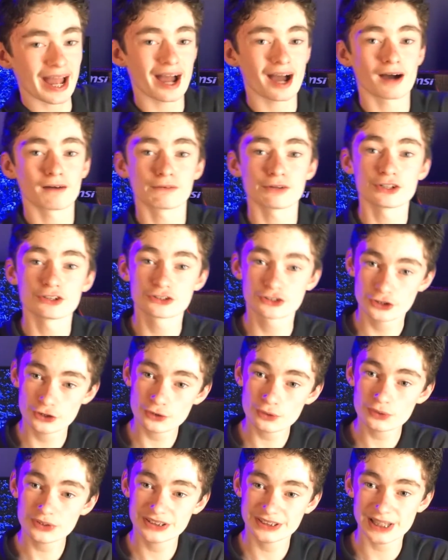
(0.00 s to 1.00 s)
have
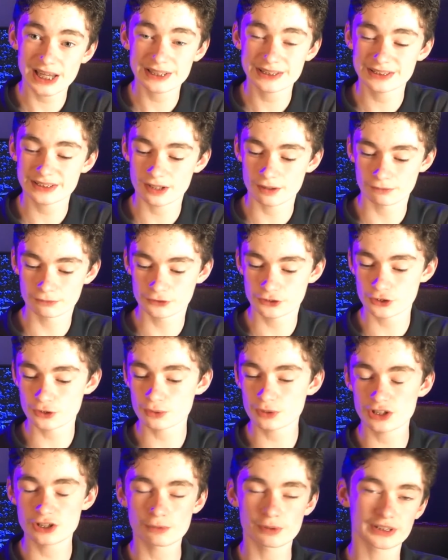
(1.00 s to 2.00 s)
2 sets of
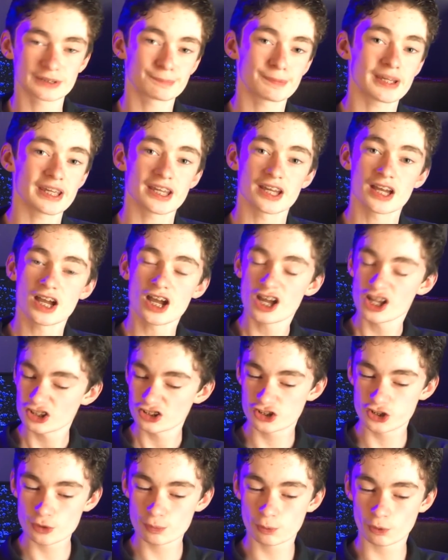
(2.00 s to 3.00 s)
2 USB
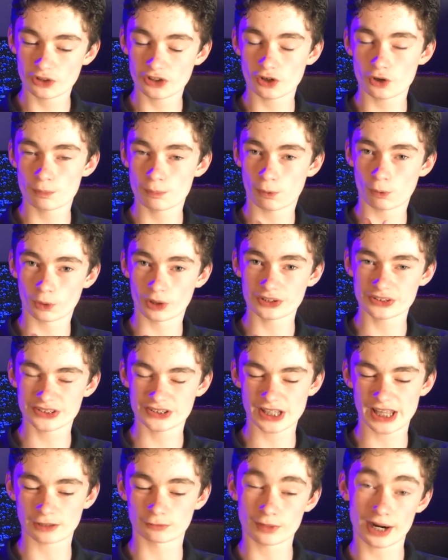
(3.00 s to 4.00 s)
2.0
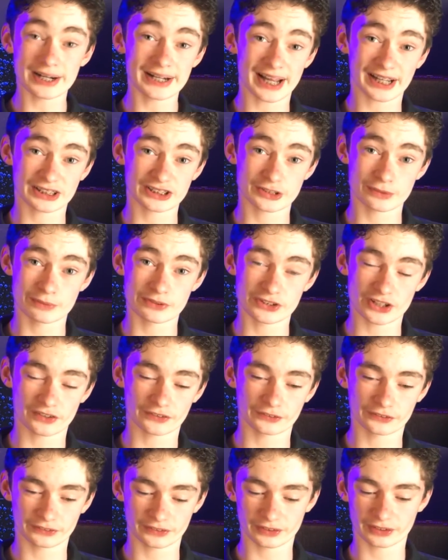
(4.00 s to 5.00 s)
ports like right next to each
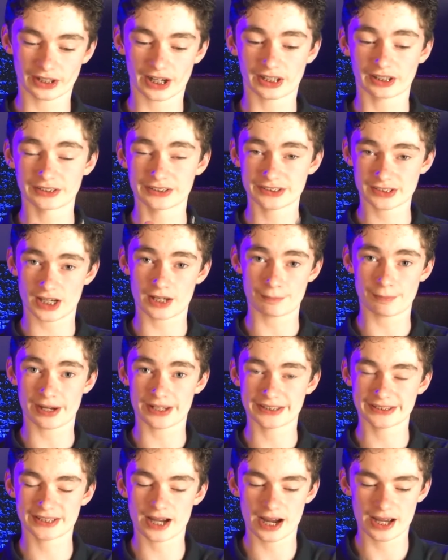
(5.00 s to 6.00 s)
other. They're kind of side
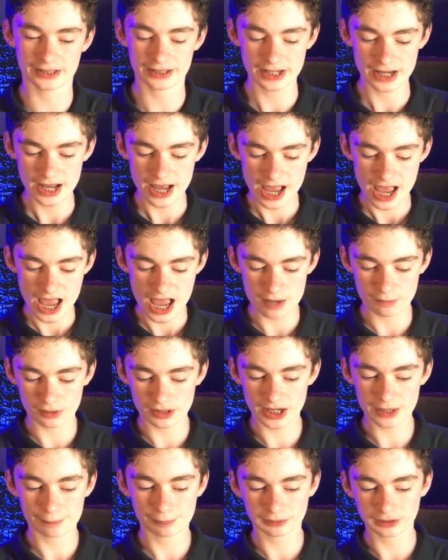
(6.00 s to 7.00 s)
by side. And
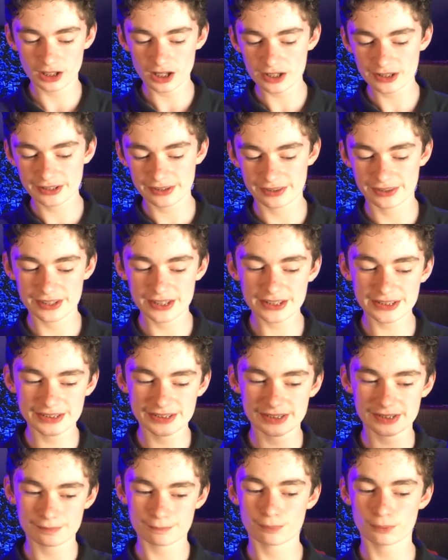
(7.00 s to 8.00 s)
when I plug
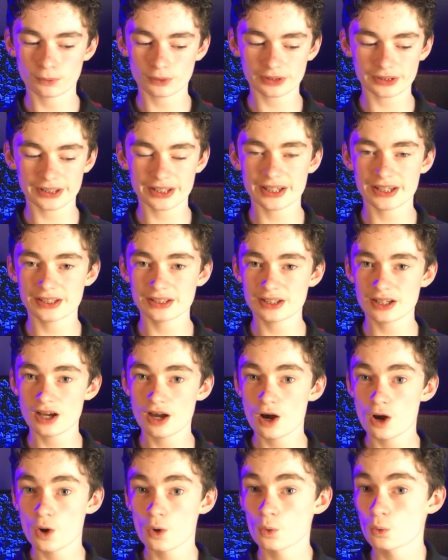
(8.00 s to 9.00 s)
this port
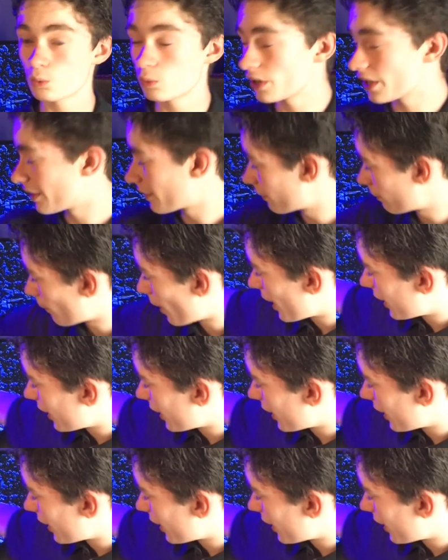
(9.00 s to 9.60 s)
in with